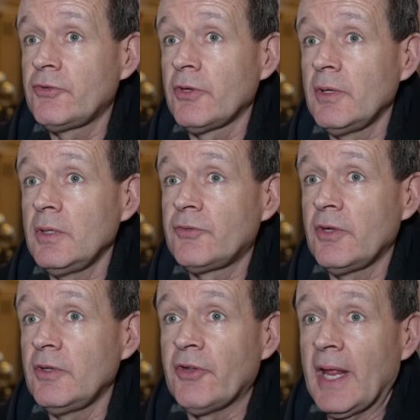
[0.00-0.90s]
It's a it's a,
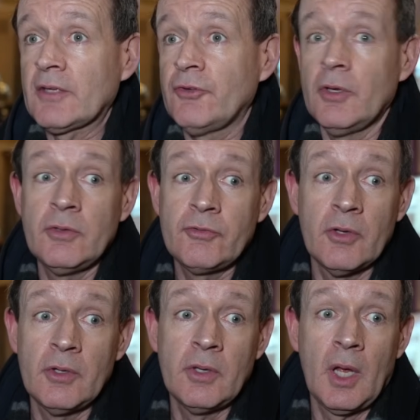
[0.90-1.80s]
it's an accident,
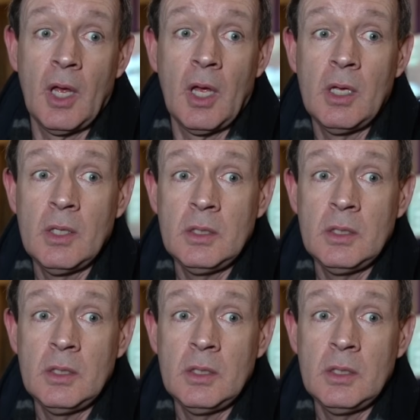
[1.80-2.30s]
and uh,